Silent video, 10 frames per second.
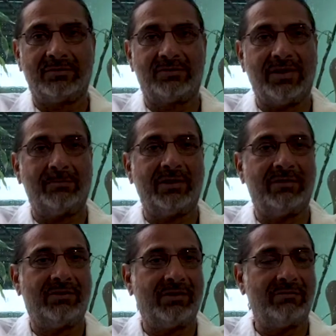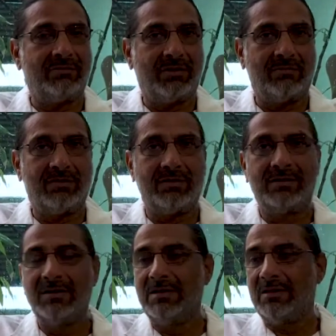step they have taken
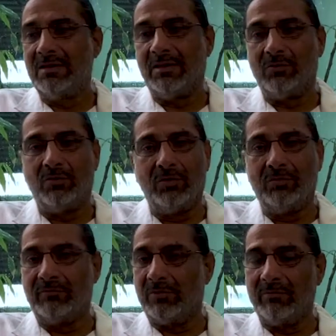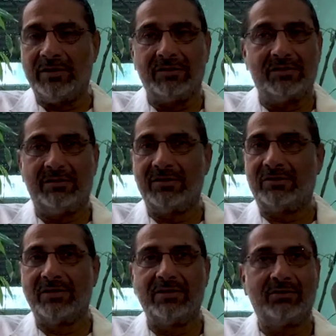forward in going from various
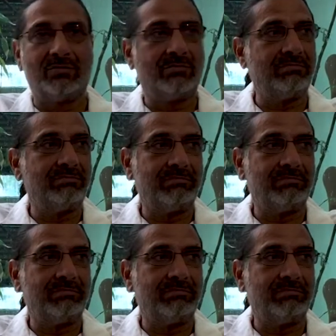industries to